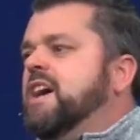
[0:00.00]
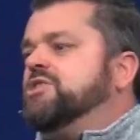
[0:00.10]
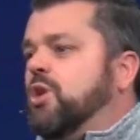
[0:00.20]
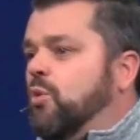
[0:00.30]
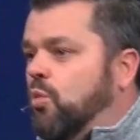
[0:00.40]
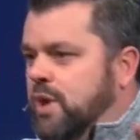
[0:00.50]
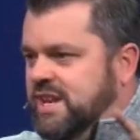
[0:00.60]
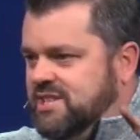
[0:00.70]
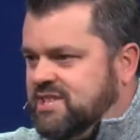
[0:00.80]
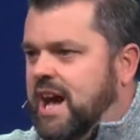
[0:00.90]
So
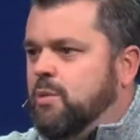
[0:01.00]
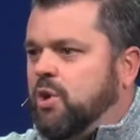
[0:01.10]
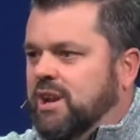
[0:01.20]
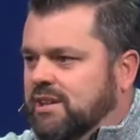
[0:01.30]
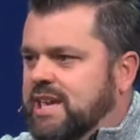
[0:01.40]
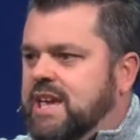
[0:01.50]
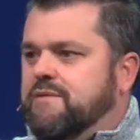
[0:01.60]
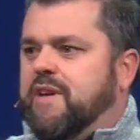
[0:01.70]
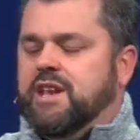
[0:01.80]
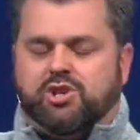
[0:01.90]
we decide we're going to
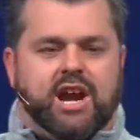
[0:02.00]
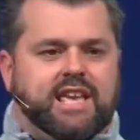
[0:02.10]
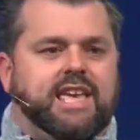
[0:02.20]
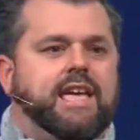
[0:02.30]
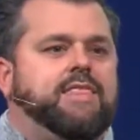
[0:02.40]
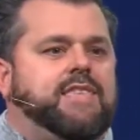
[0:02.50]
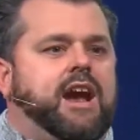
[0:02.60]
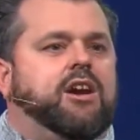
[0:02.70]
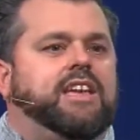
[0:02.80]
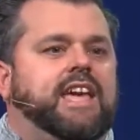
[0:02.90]
leave and try to get
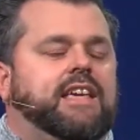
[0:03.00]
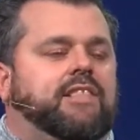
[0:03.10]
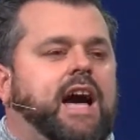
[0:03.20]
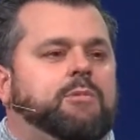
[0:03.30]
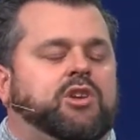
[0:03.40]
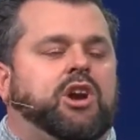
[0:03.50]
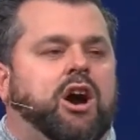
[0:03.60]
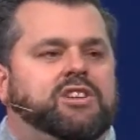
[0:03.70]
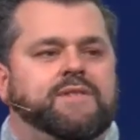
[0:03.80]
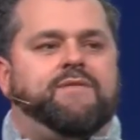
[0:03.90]
there to get in line with the
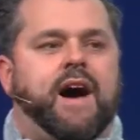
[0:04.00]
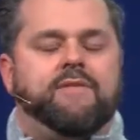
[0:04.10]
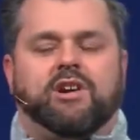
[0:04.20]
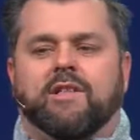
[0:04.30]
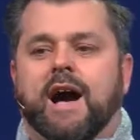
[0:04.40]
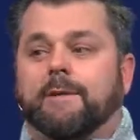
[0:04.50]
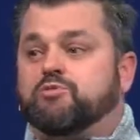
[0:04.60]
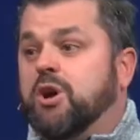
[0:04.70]
cars at five o'clock.